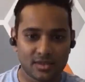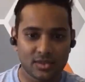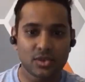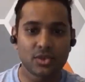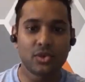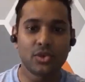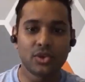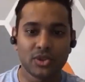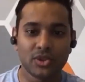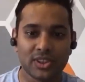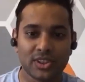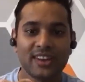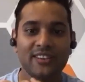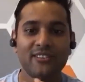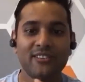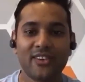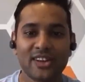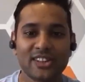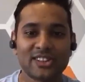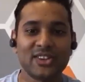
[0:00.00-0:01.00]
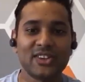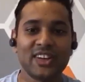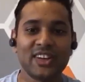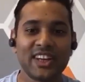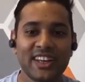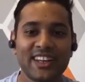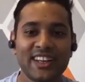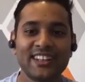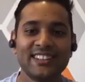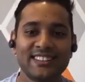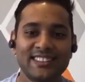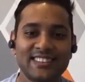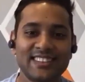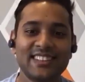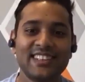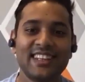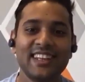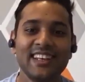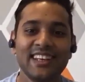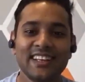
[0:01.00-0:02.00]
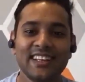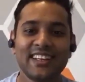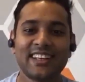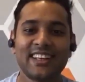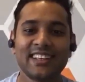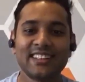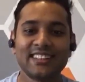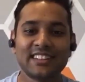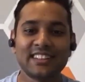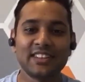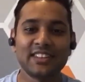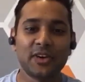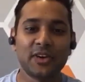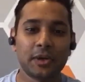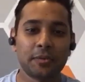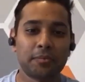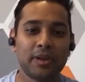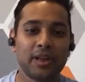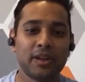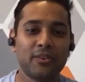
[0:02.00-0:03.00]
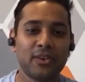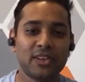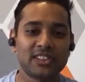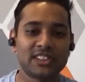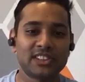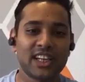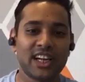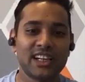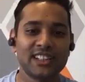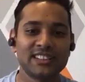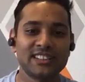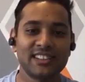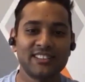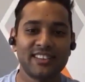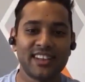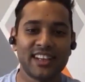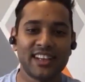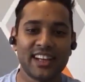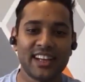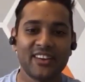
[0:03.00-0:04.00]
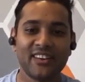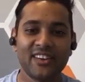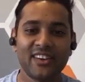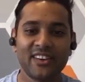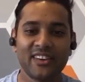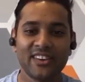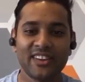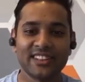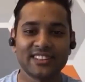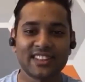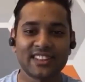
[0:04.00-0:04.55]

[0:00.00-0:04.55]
so he can watch online and he can see what stars are wearing on the